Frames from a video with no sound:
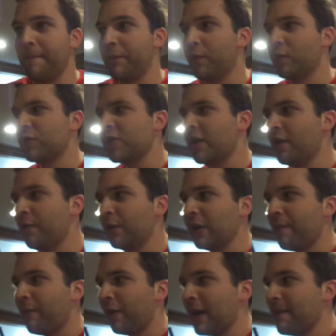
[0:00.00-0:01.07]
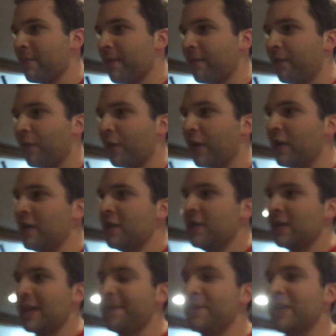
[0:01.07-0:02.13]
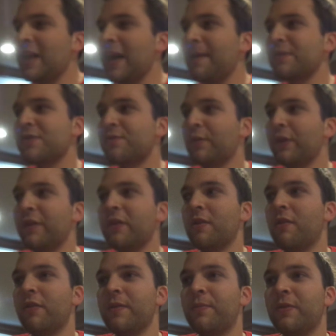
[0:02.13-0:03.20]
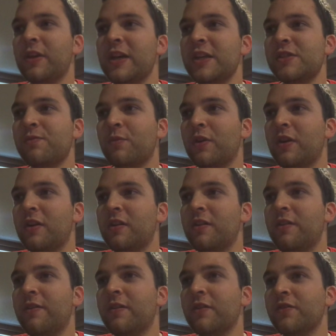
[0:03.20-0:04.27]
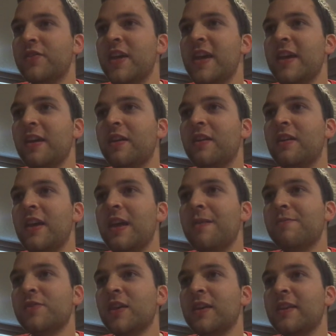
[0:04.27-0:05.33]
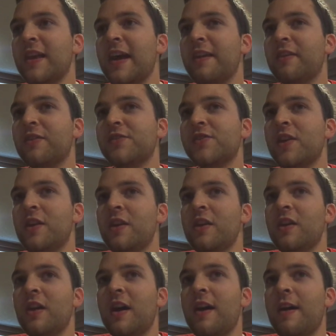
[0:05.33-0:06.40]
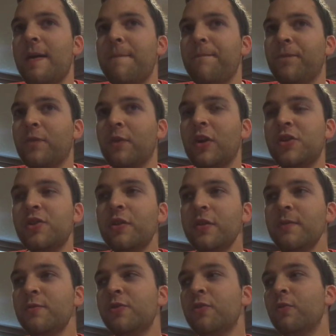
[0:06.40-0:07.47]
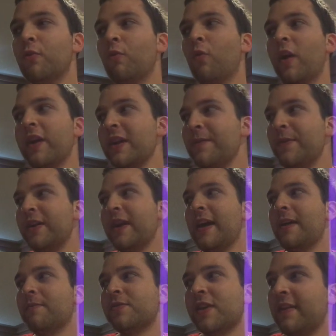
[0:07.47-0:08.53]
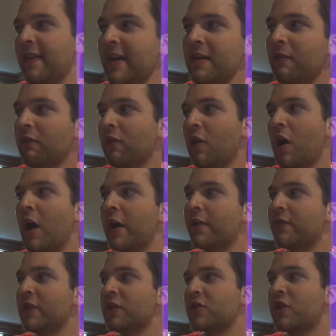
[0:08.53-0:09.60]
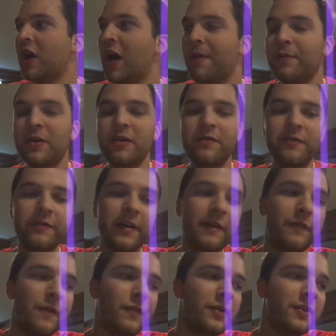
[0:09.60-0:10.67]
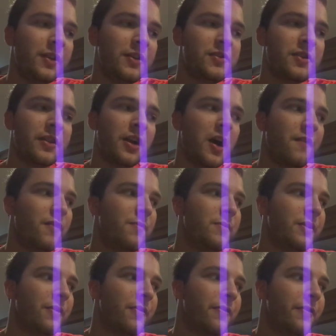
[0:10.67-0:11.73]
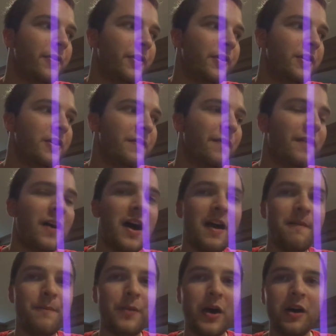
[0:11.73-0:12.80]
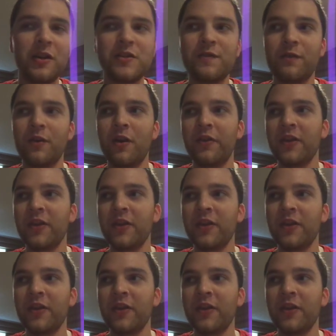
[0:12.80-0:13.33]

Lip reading: which I don't really blame them for. EB Games is really the only place where they'll take games like that, because well, I took them to one EB Games, and they had a lot of each copy of everything, so they offered me $35 for all the